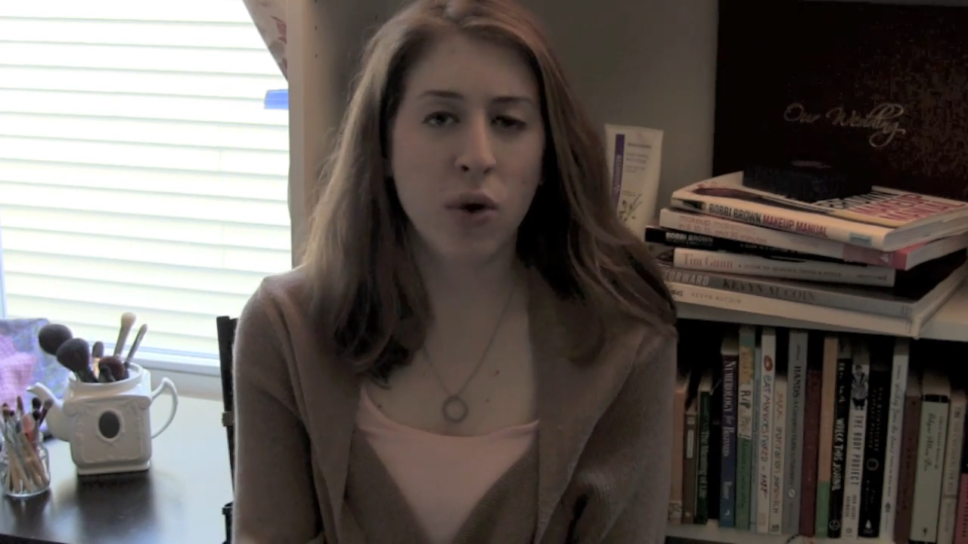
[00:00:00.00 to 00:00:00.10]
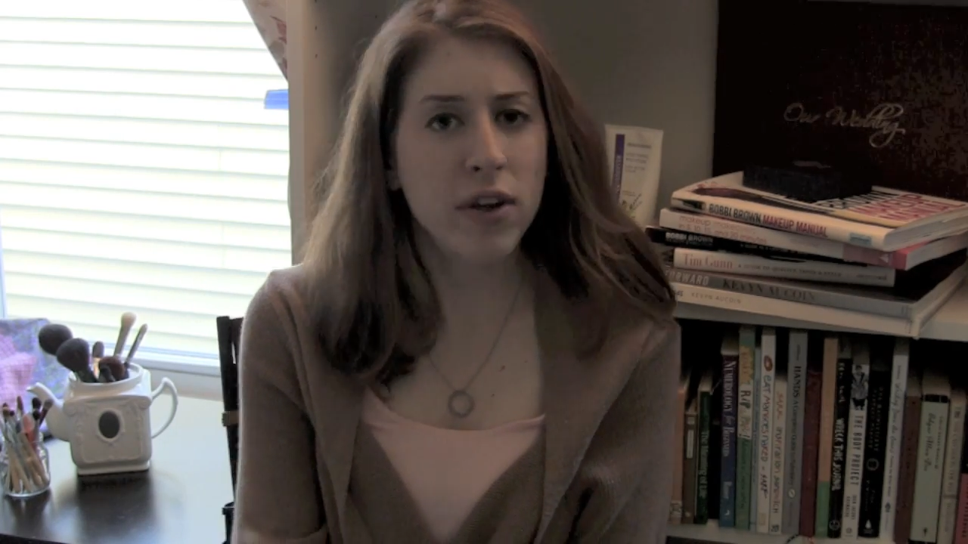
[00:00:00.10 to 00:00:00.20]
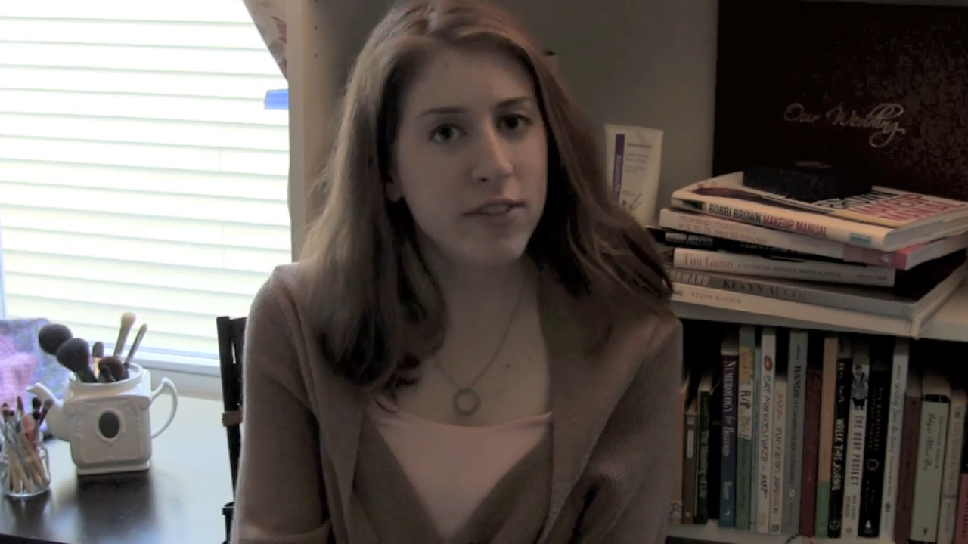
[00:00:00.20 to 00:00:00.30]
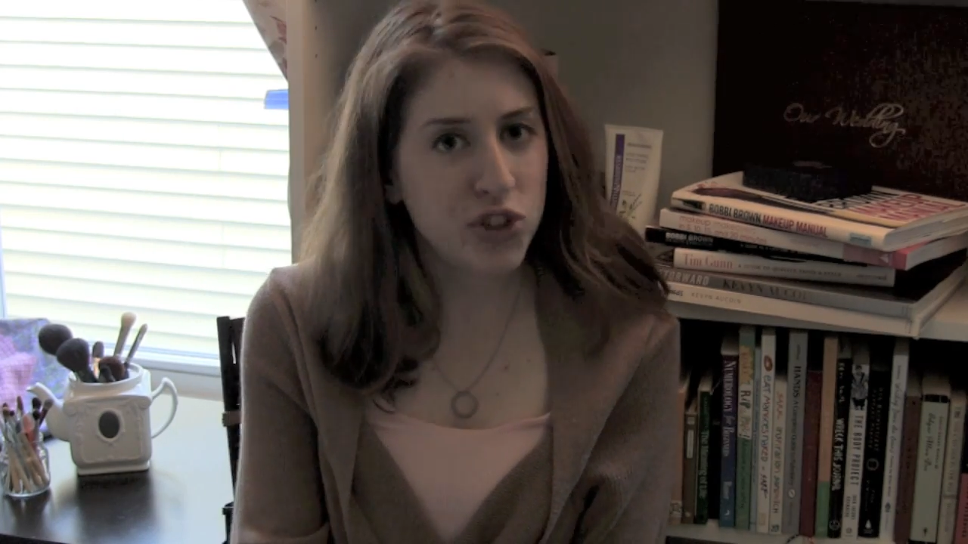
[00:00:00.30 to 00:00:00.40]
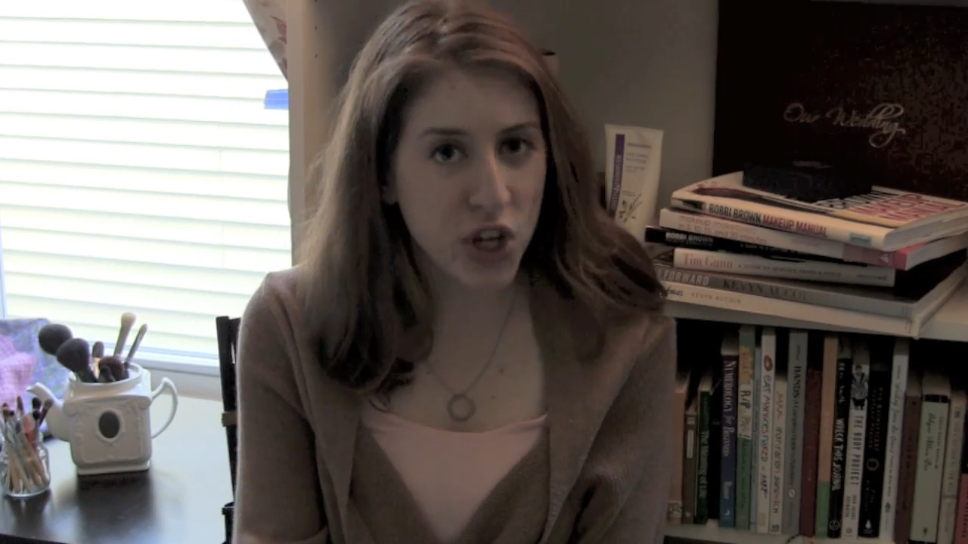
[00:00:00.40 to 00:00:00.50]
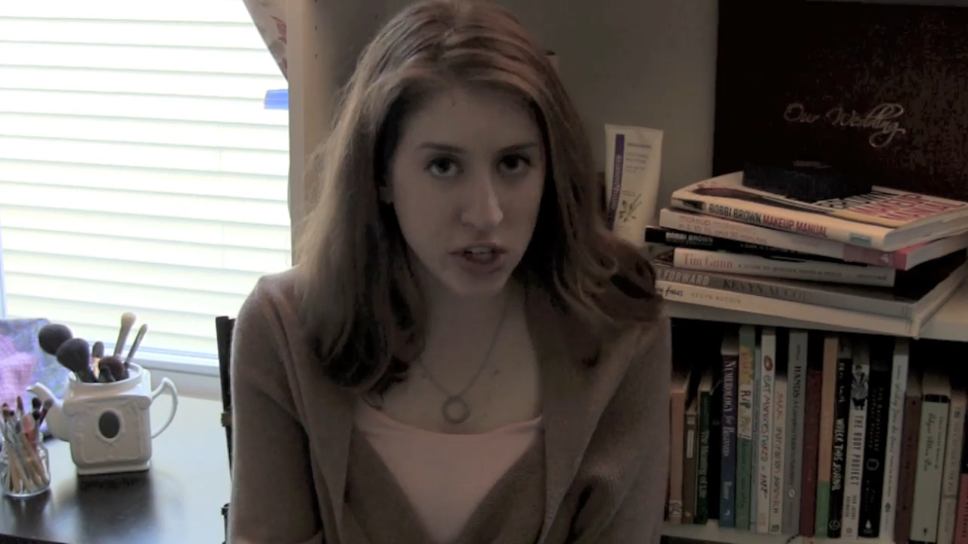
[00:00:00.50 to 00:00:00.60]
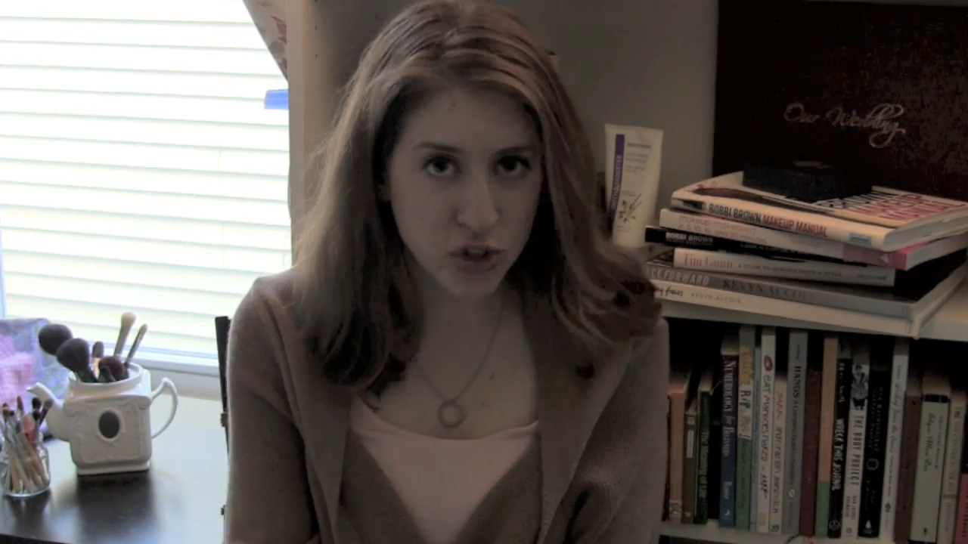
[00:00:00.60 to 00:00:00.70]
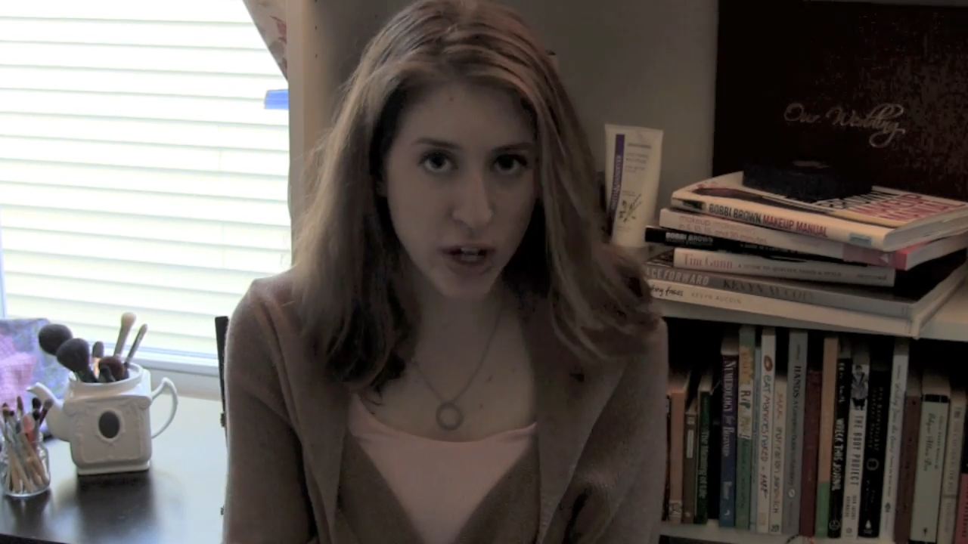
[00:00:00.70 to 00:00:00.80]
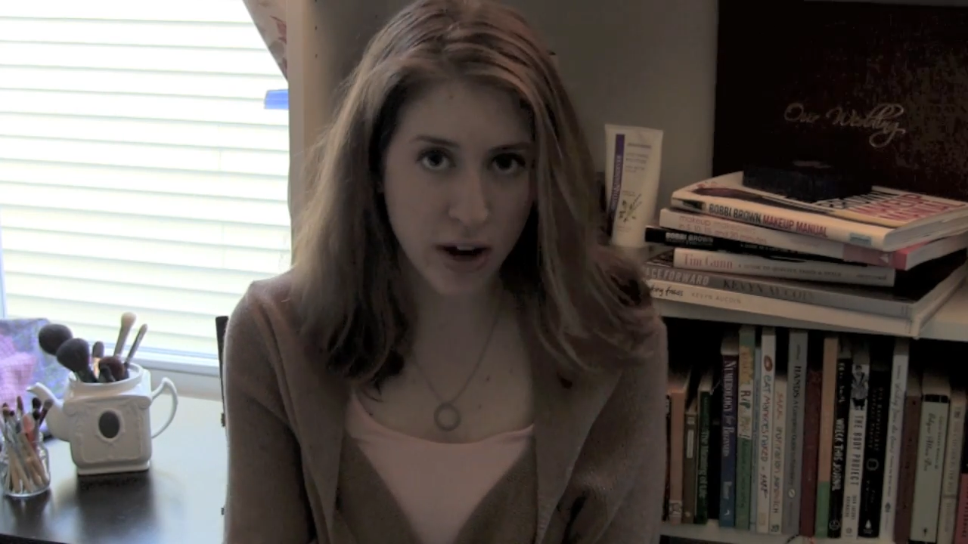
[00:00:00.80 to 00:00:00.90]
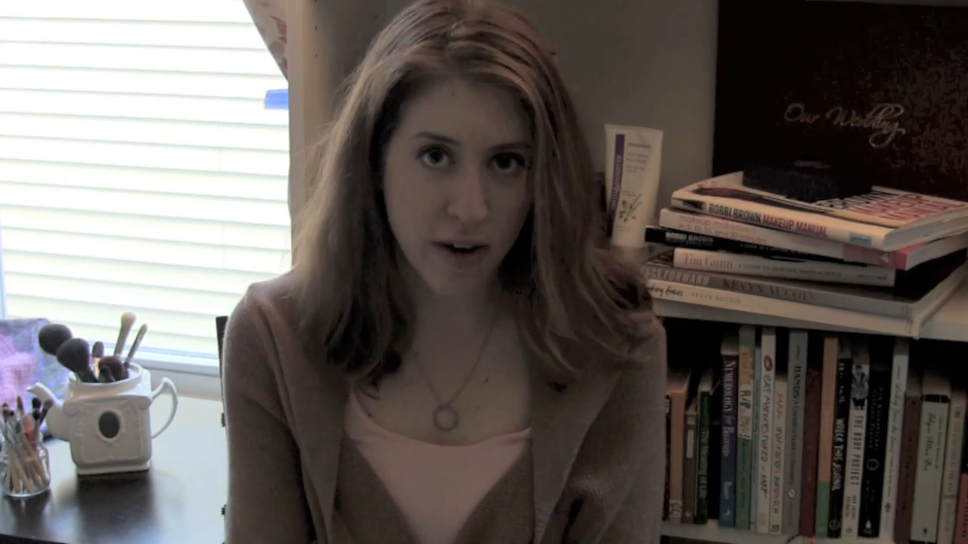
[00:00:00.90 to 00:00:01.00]
or even
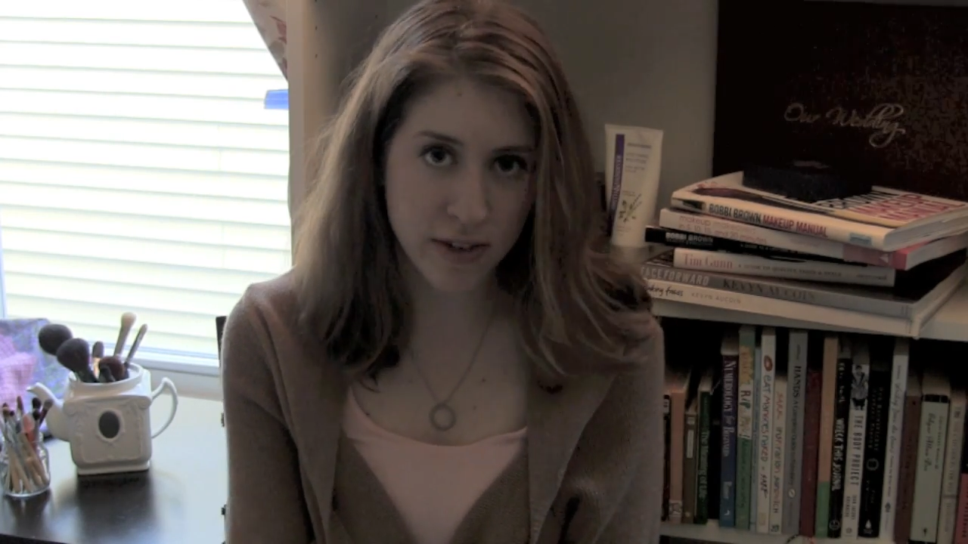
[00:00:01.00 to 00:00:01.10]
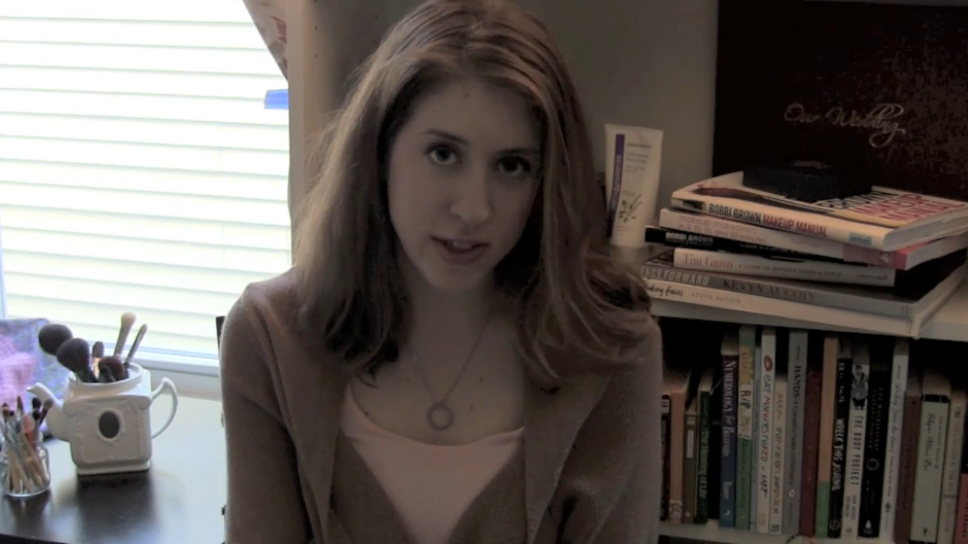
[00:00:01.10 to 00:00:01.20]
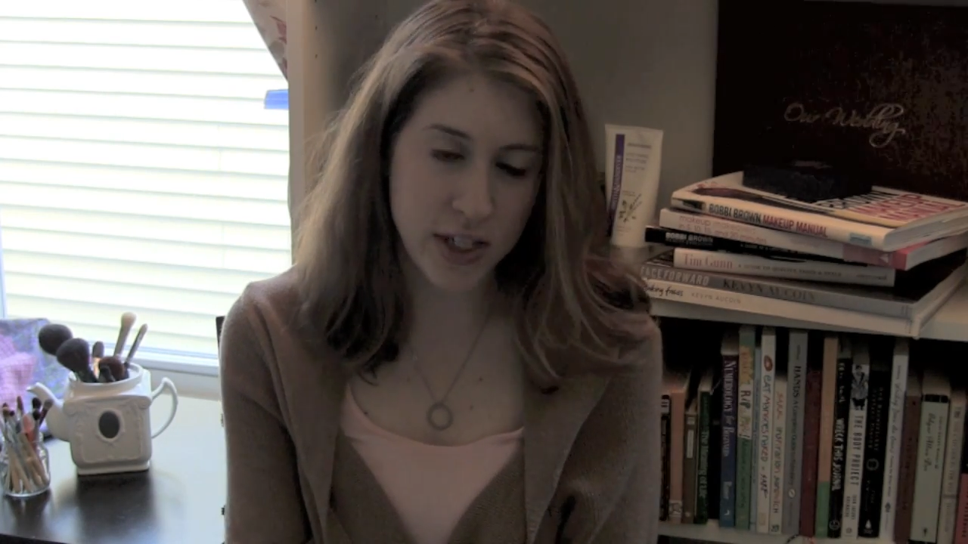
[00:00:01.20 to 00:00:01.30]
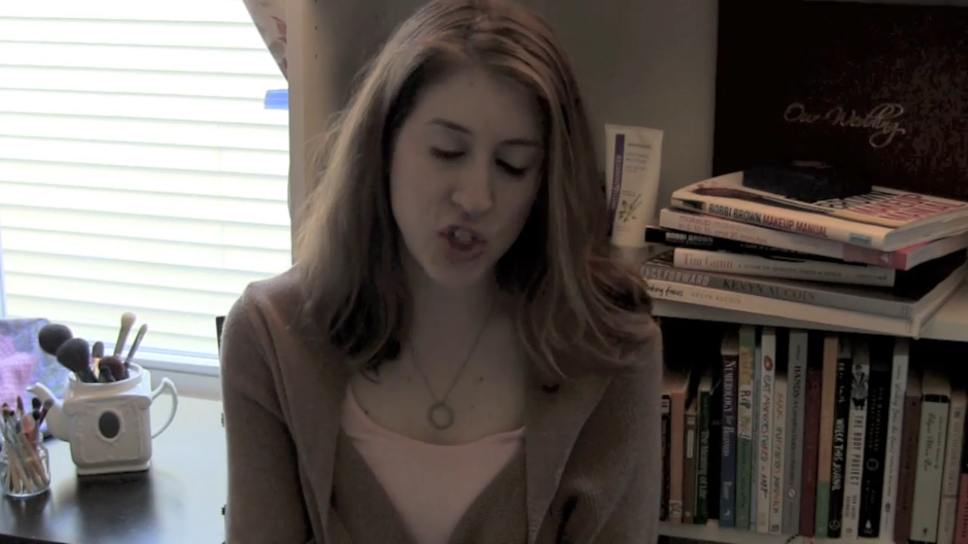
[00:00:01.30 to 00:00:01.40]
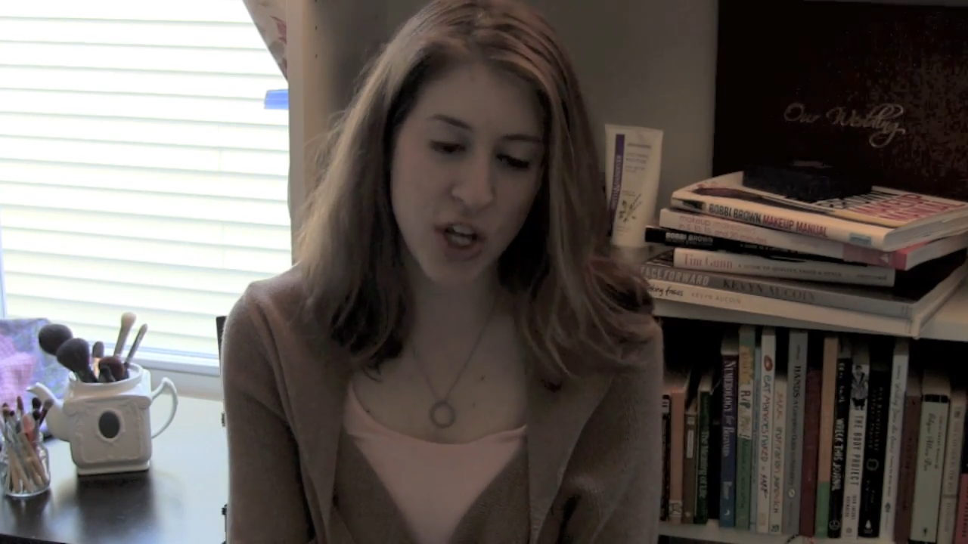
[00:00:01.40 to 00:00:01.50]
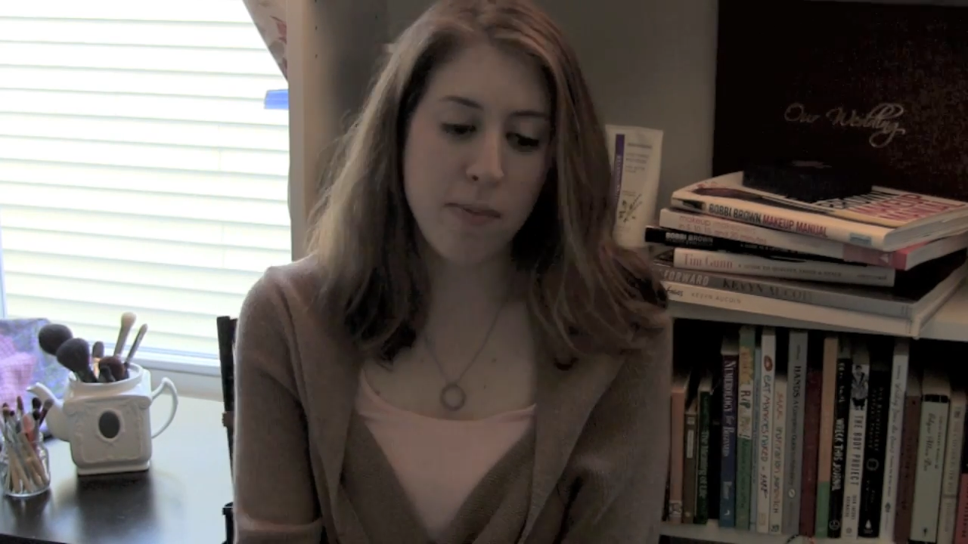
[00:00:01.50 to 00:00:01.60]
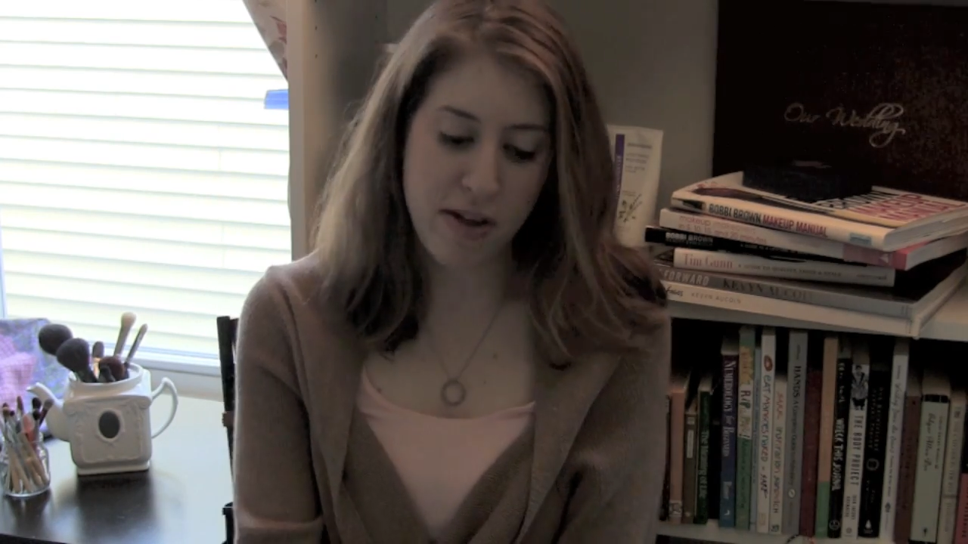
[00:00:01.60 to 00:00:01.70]
change that conversation.